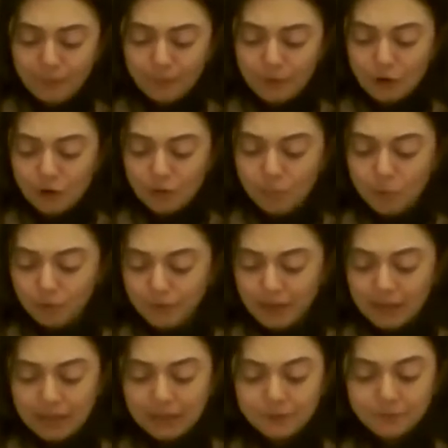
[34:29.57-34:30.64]
moving
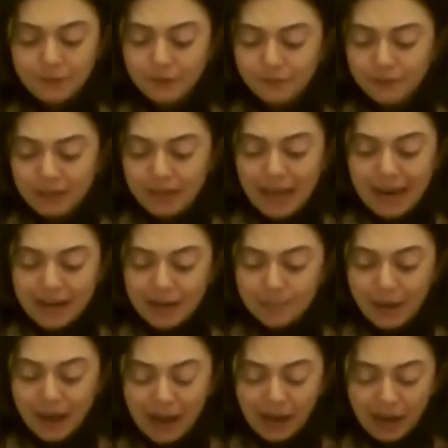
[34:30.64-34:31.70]
these 50 to 80
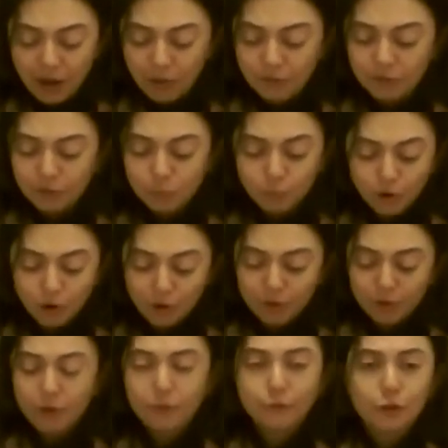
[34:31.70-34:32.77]
pounds worth
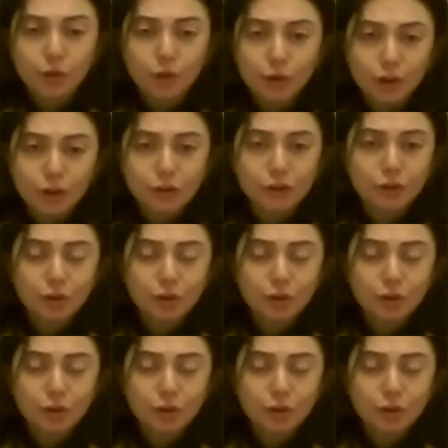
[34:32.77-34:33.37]
of goods